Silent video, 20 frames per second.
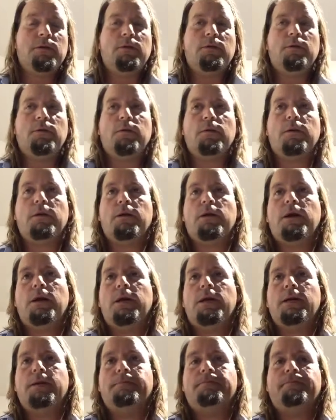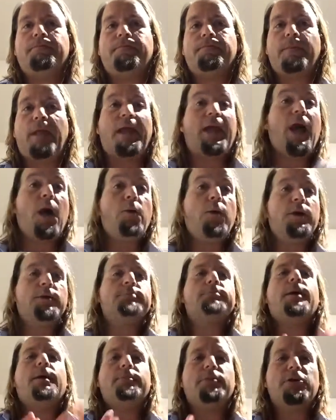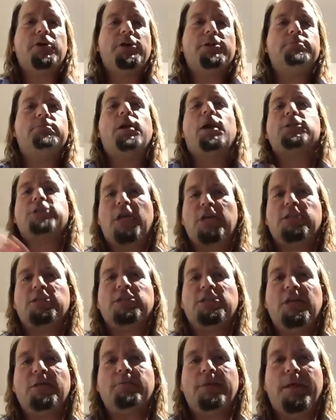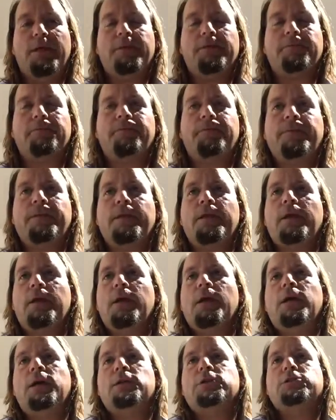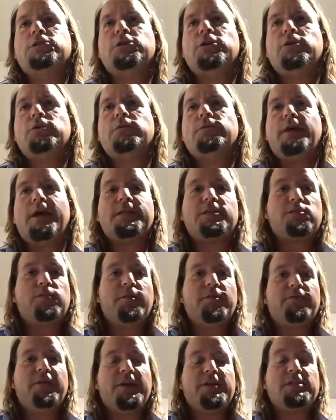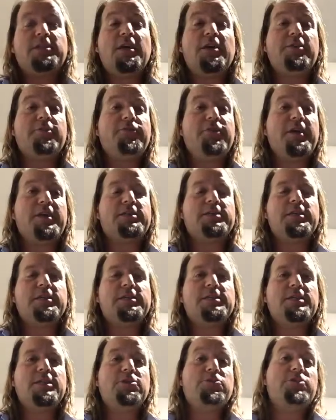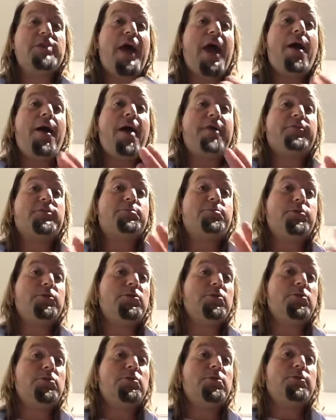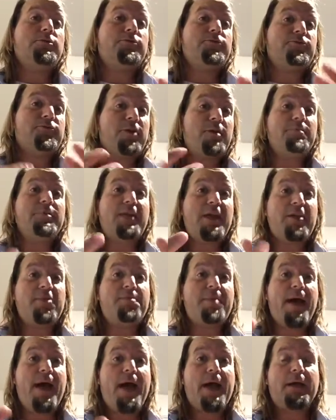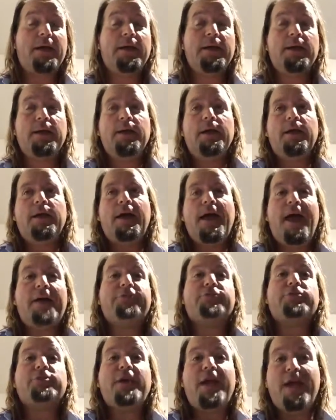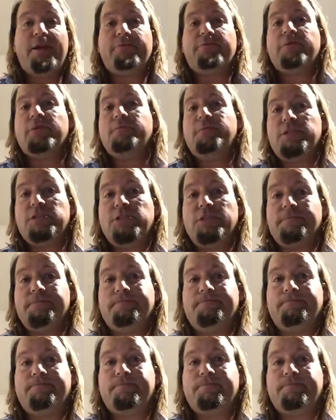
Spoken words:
Or I got 1, I'm good, I'll talk to the GM later. So that's one fix. The other fix is that you now have to pull from the death bag after every mission.